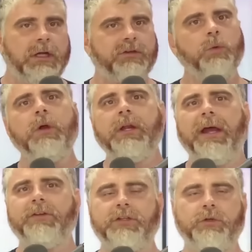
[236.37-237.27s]
And so what do you
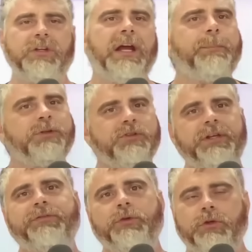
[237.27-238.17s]
have to do? You got to put
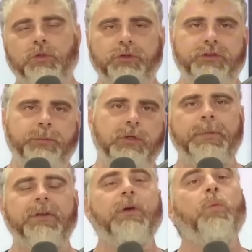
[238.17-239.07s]
yourself through the crucible
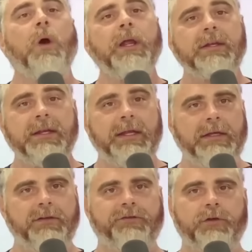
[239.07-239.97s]
because I want to get to the
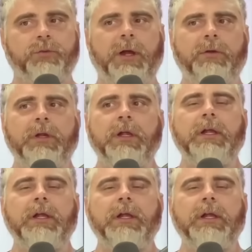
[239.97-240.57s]
end of the first round